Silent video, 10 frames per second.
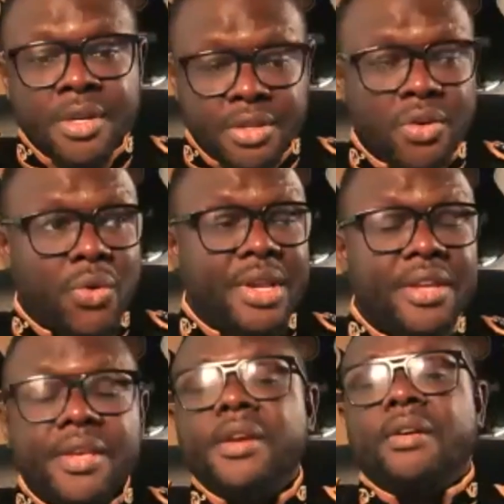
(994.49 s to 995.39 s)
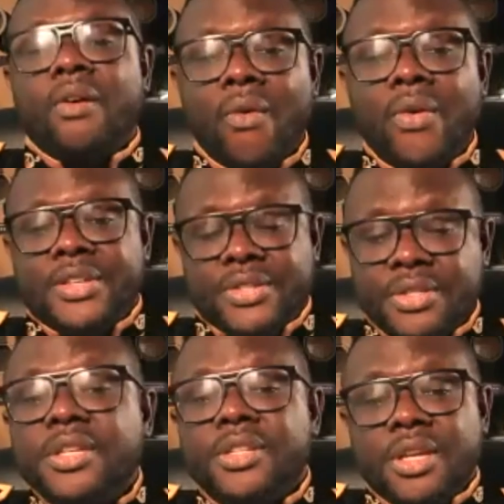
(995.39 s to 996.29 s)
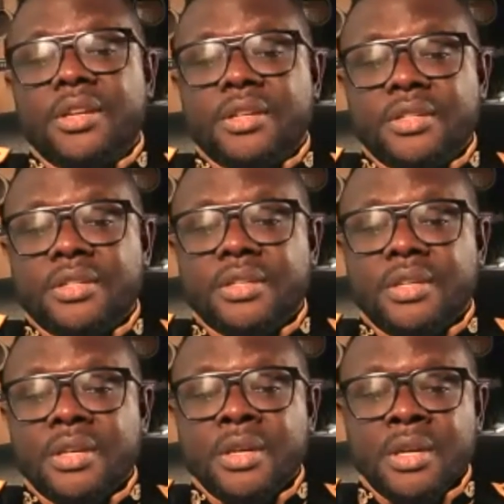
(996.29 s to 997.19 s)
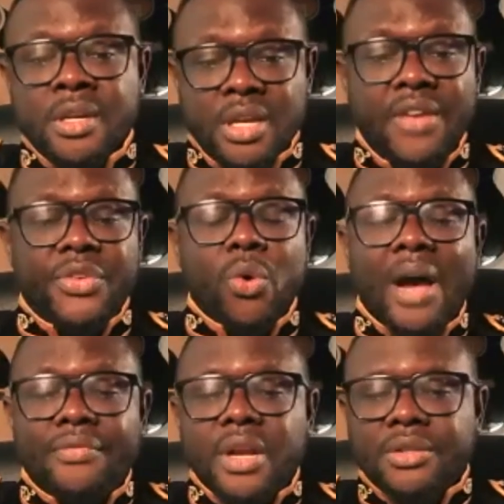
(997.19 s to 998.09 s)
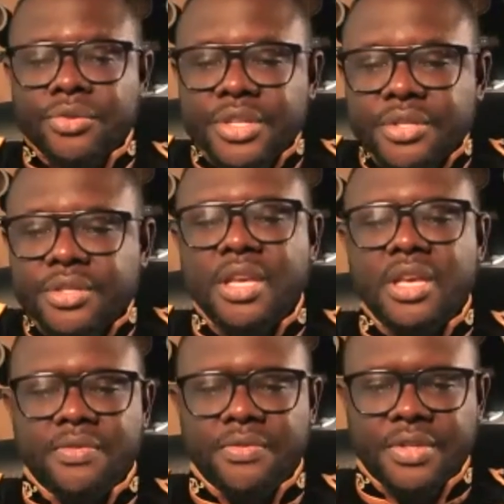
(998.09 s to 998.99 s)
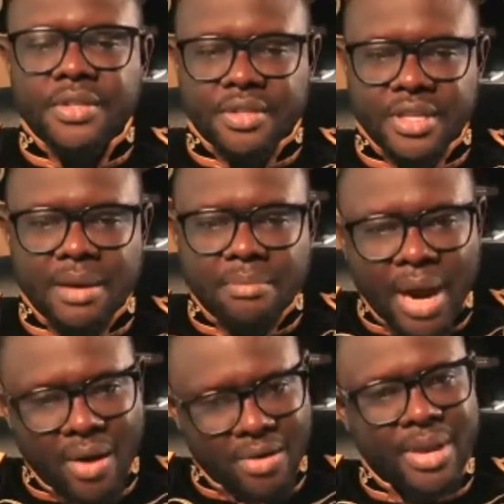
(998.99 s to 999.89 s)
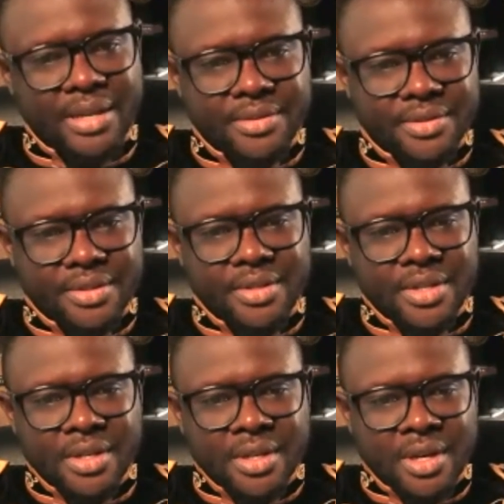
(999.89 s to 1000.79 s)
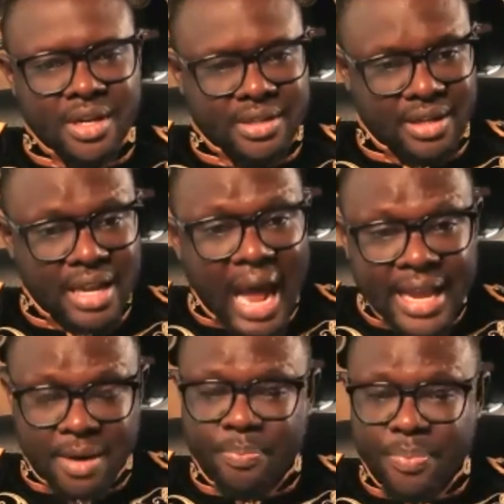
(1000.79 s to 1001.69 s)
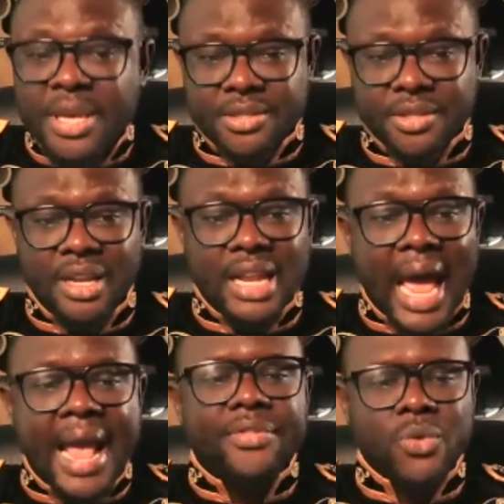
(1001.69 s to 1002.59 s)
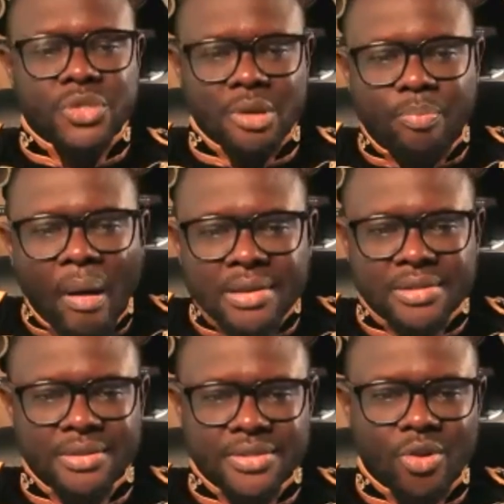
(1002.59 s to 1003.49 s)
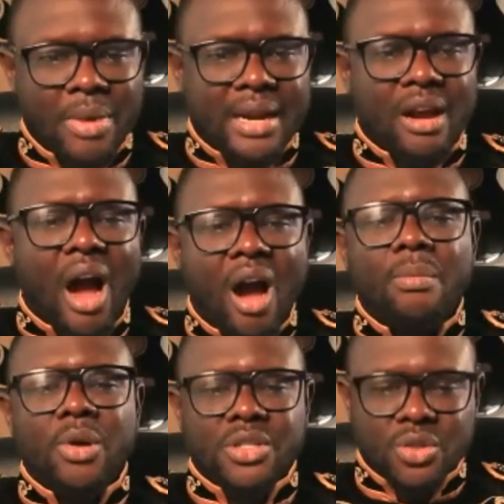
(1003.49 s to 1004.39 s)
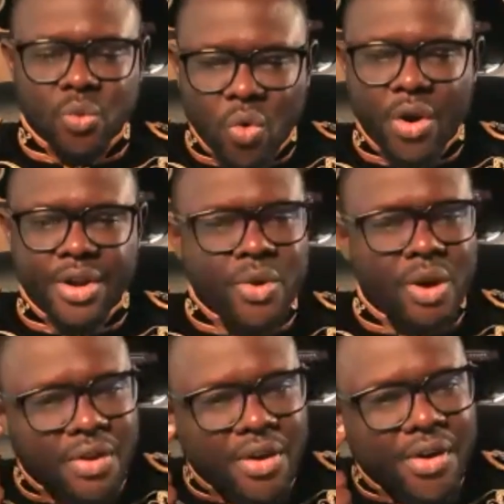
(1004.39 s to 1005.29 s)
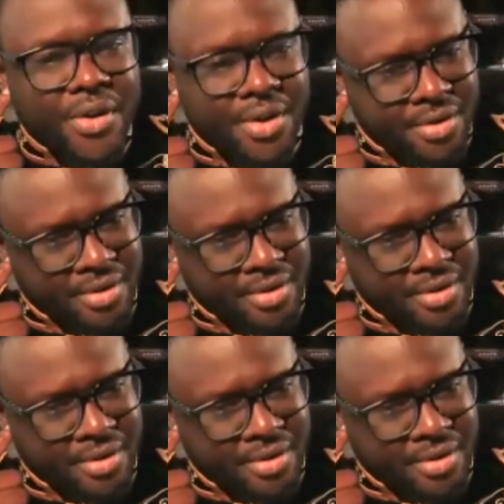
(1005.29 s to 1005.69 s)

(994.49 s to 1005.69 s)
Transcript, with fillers: You could hear all his teachings. If you have not received the empowerment, like Peter, like those apostles, no matter how much word you have heard,